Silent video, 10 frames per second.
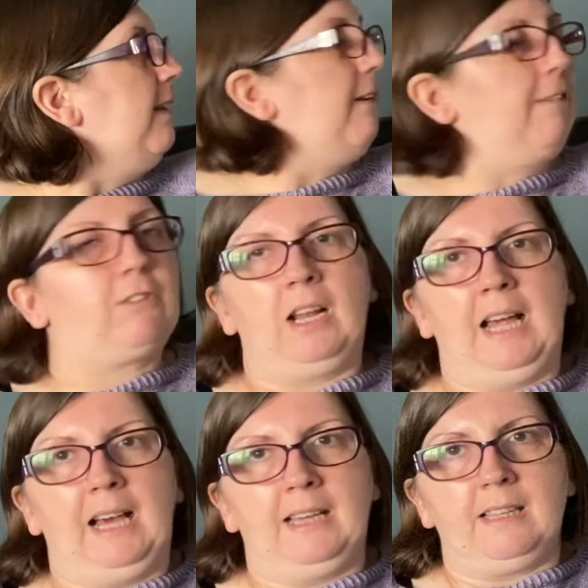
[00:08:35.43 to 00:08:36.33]
if I've got
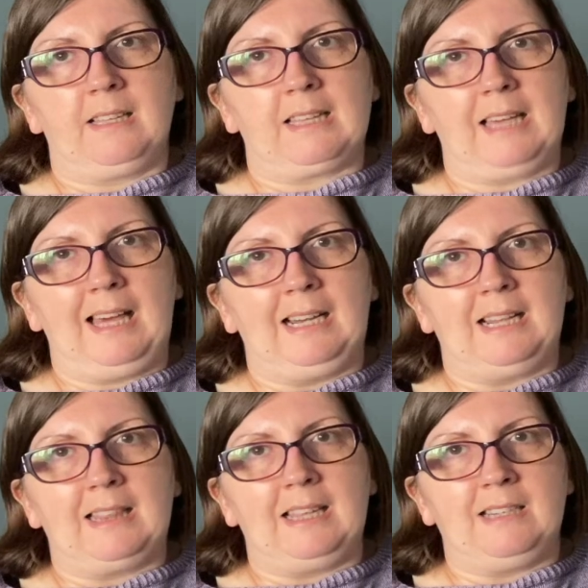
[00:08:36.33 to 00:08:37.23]
like any
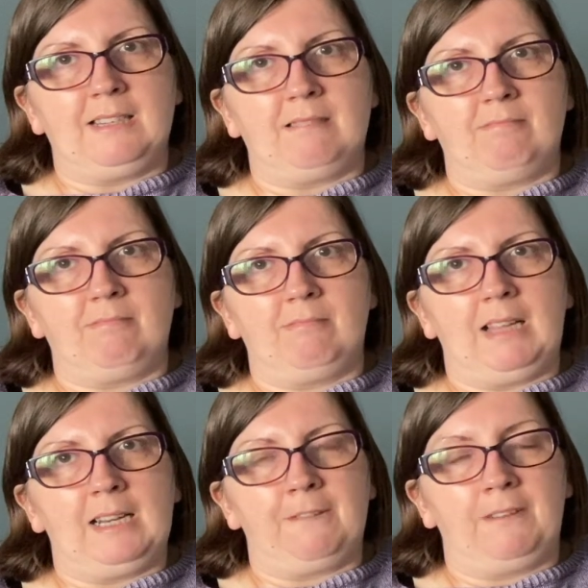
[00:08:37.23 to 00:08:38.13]

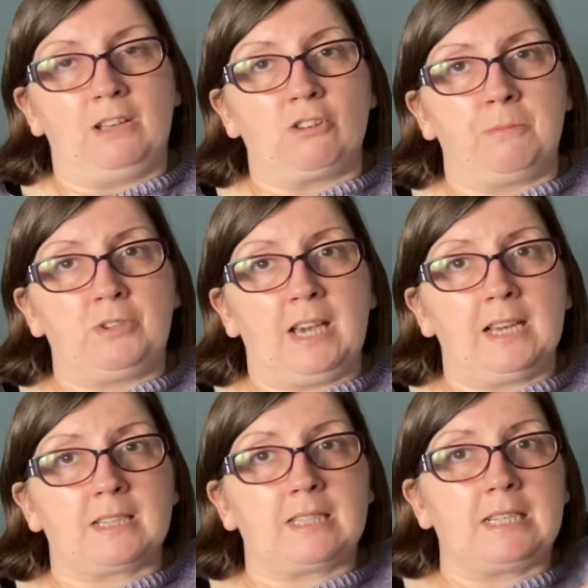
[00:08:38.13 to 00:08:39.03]
finished
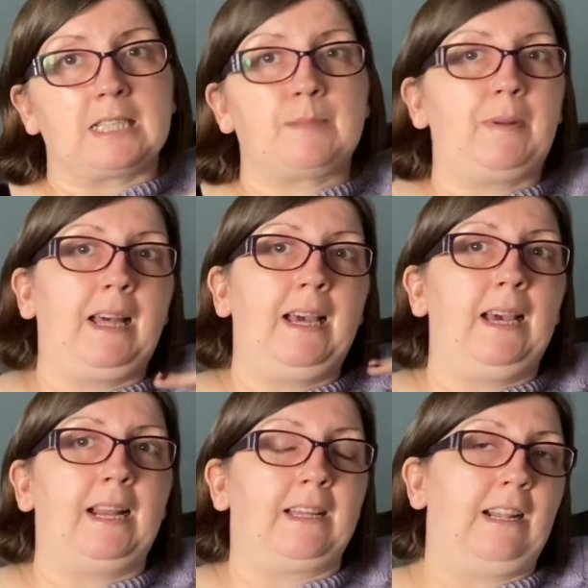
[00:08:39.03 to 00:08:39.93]
objects to display,
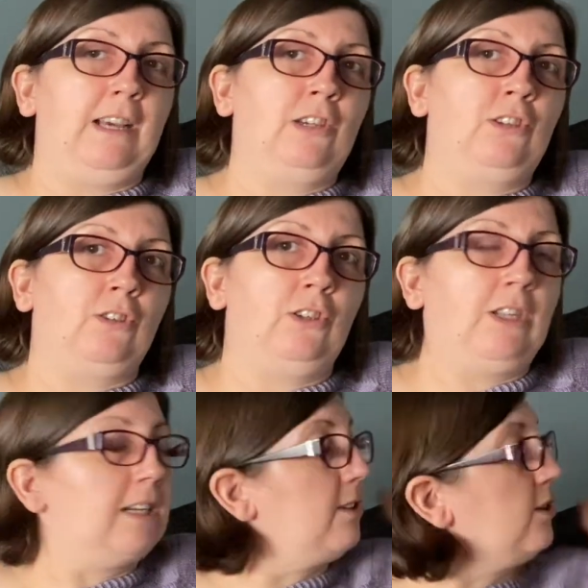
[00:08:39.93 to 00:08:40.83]
like a nice shot,
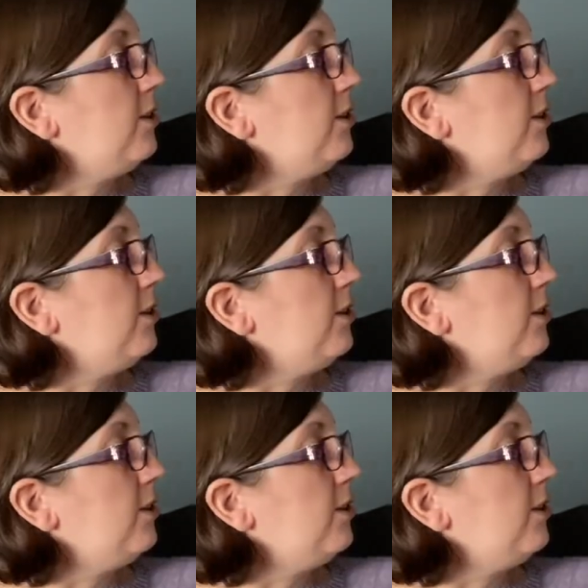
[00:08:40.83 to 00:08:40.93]
I can do